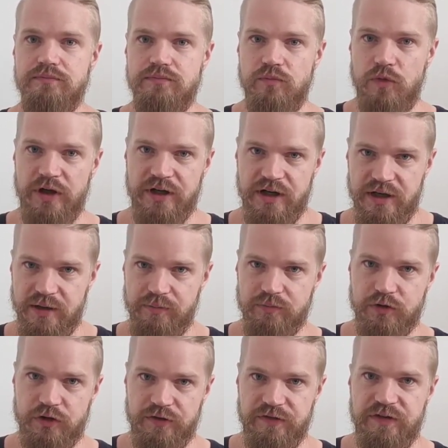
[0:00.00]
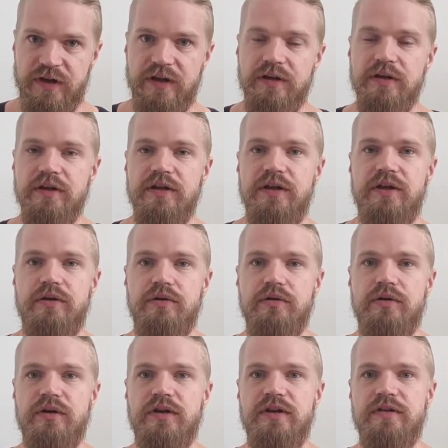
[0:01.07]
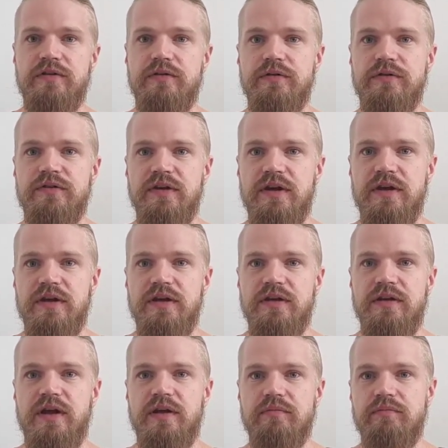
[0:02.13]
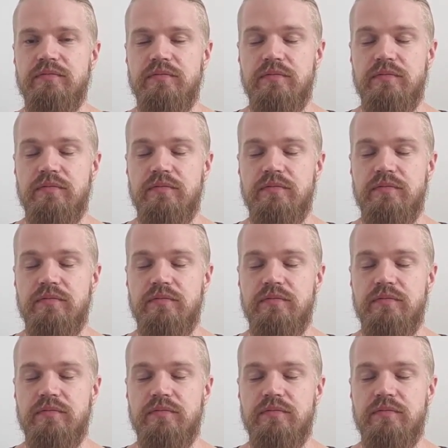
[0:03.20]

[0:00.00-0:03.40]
What I am contending here is to say that